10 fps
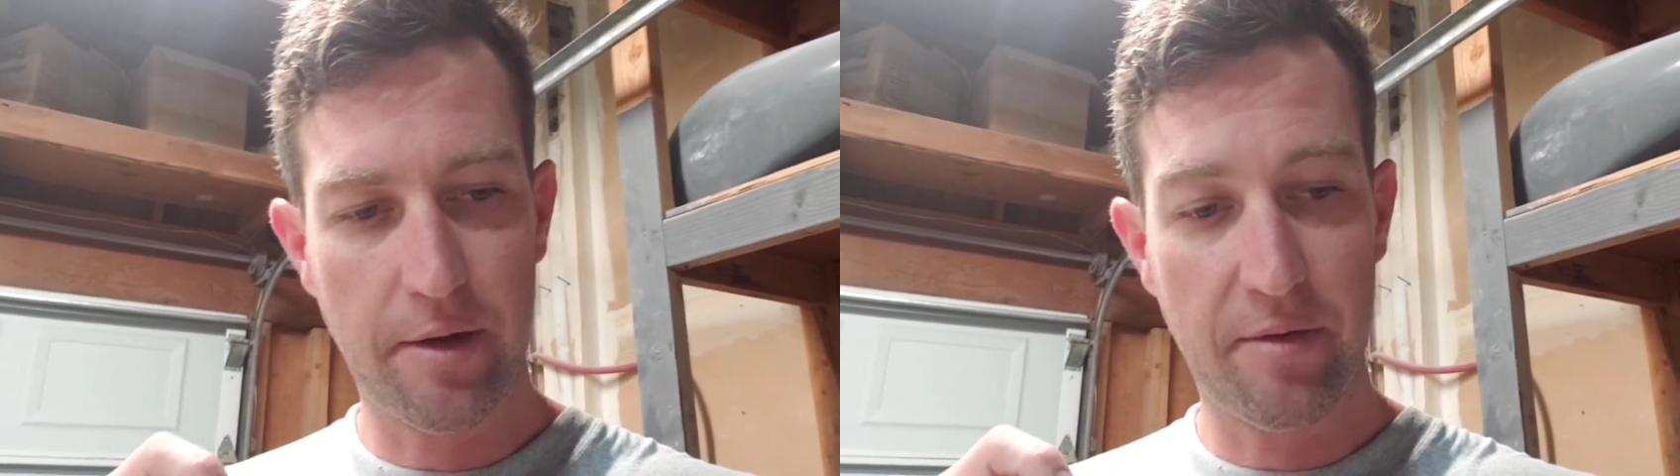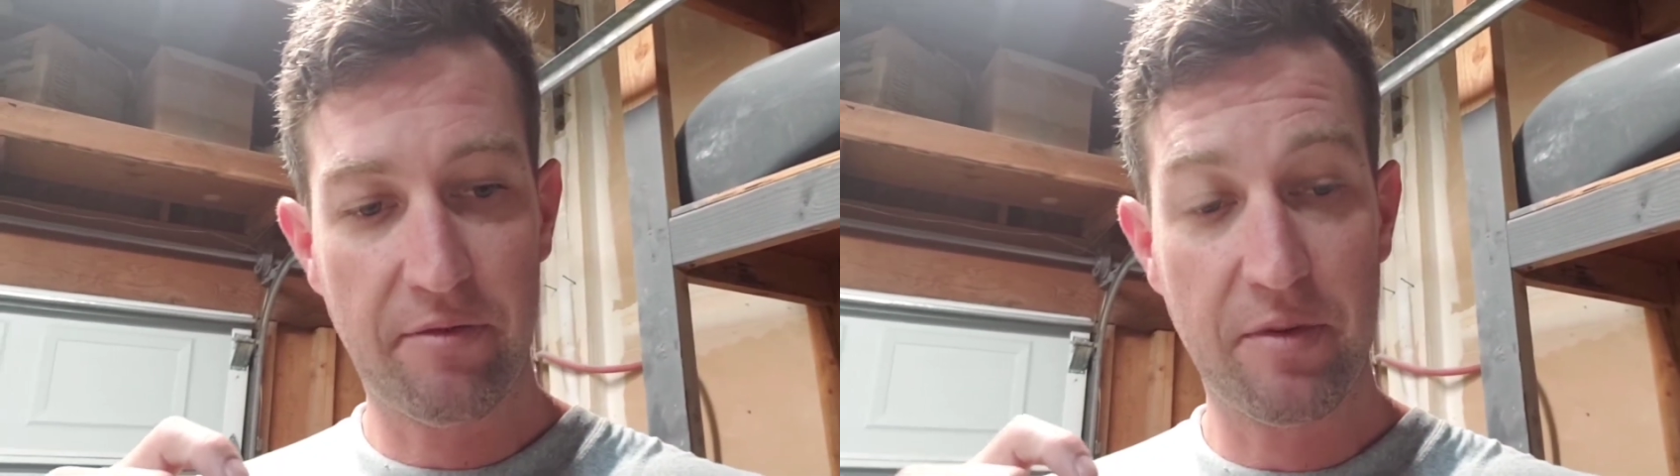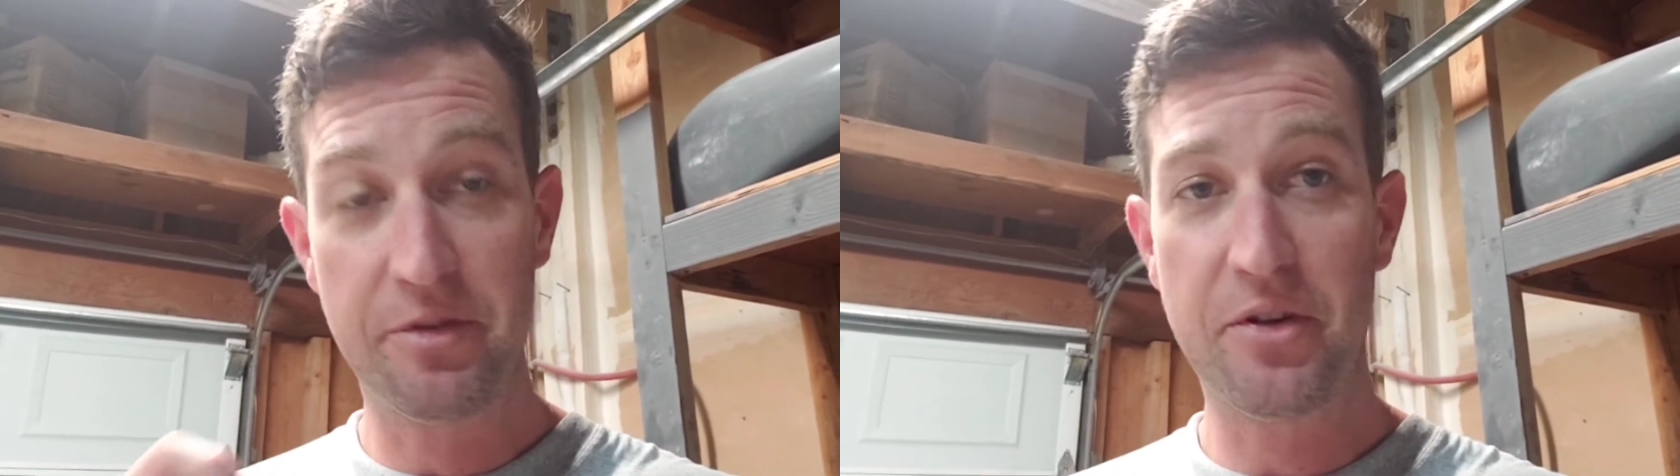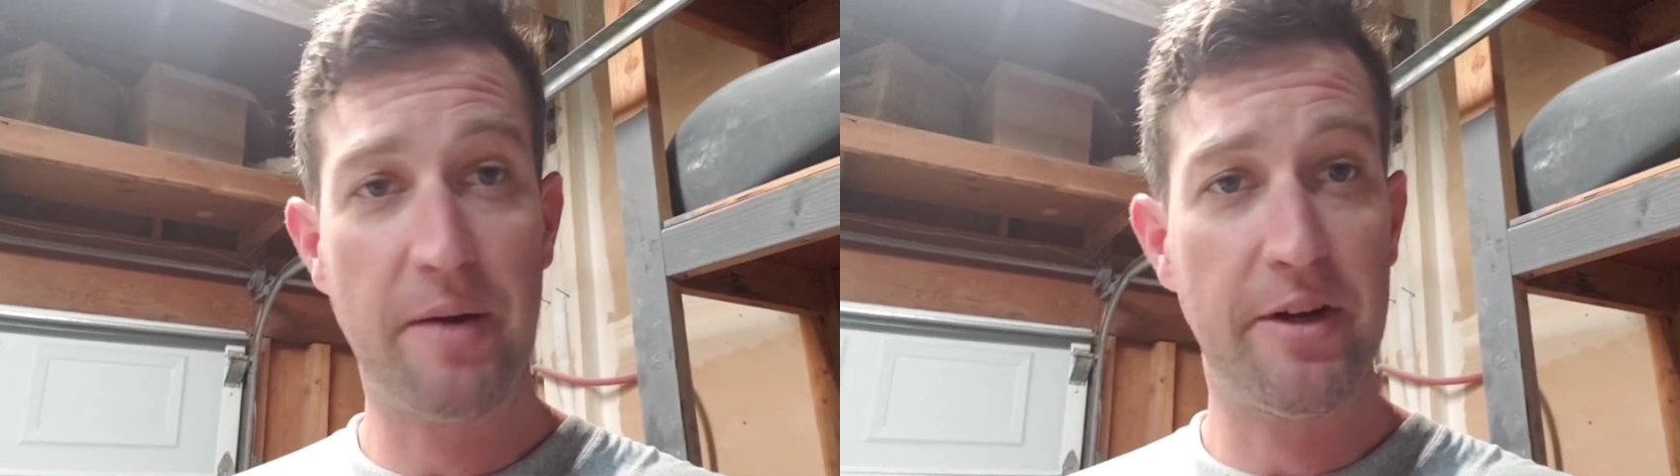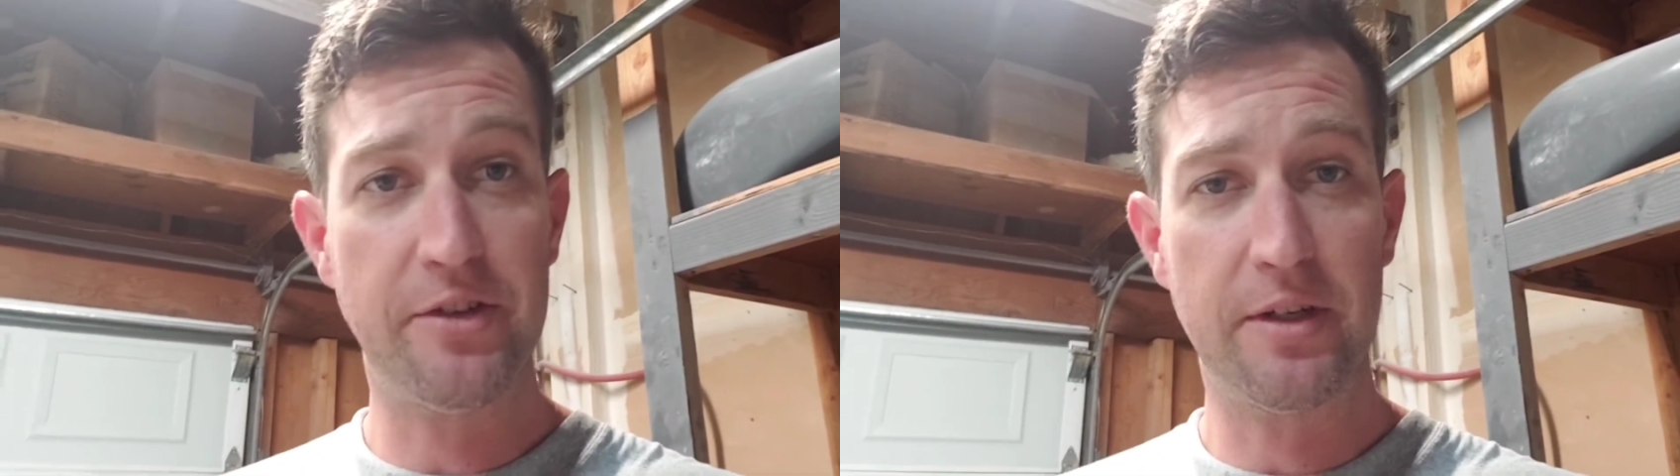from a straight
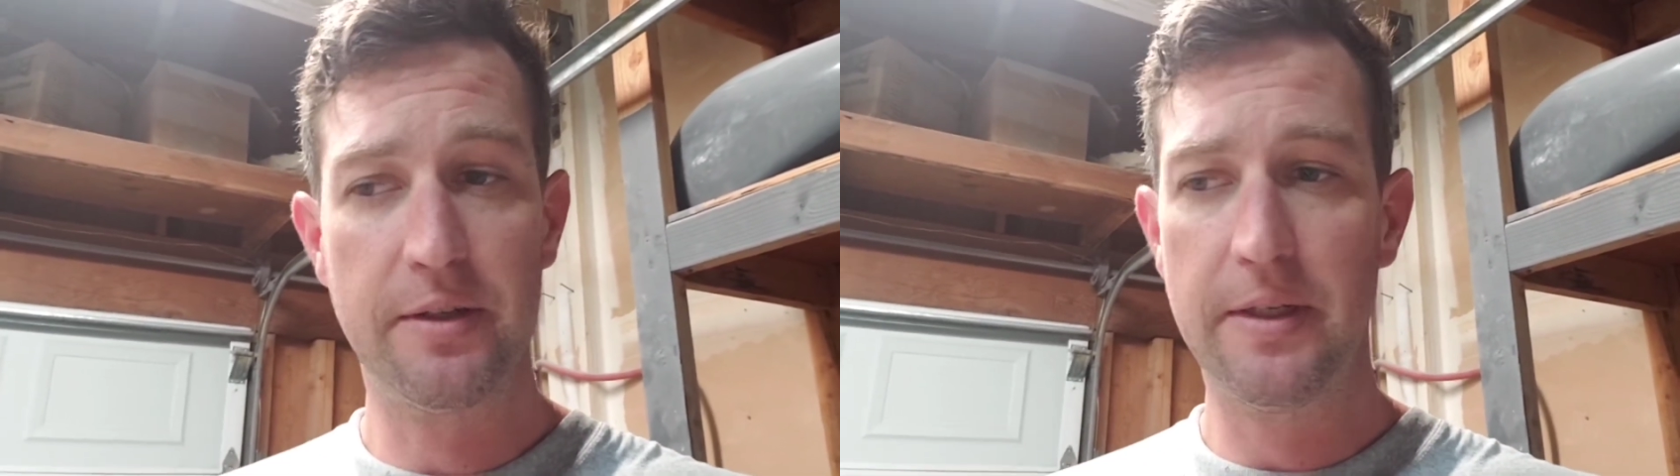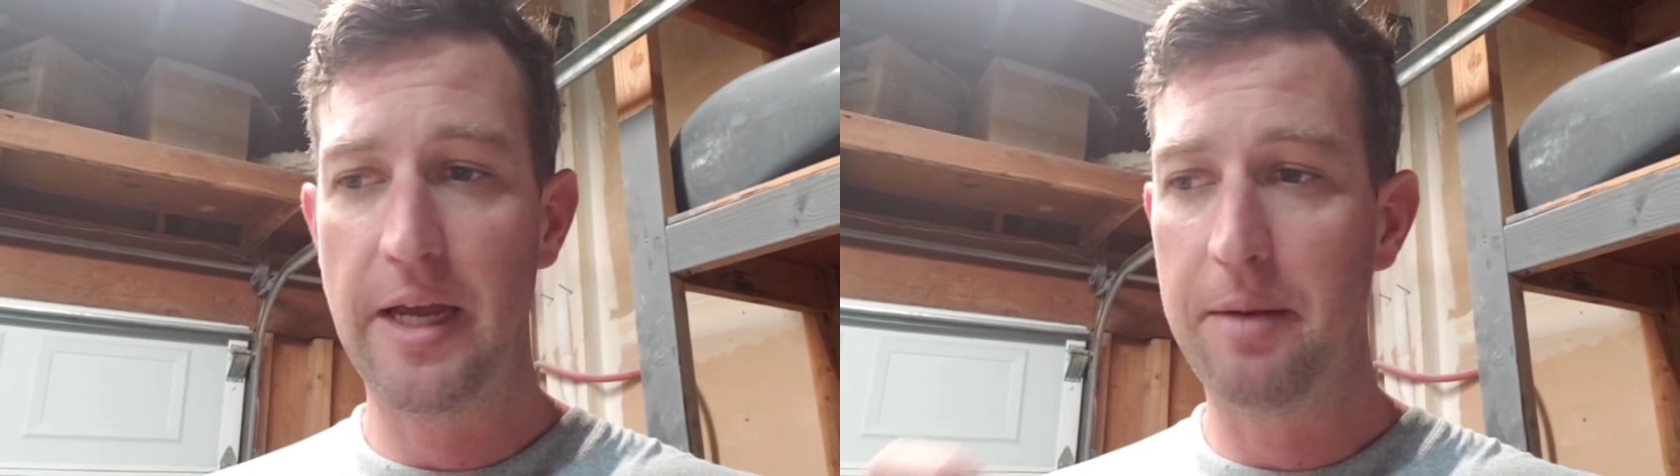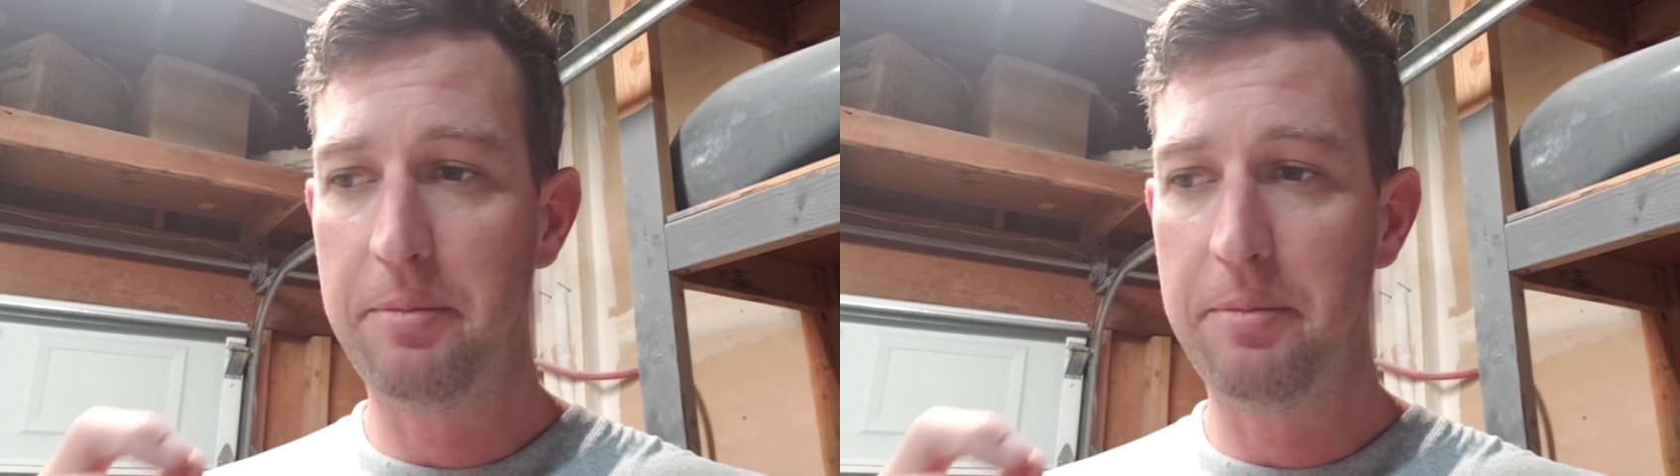razor and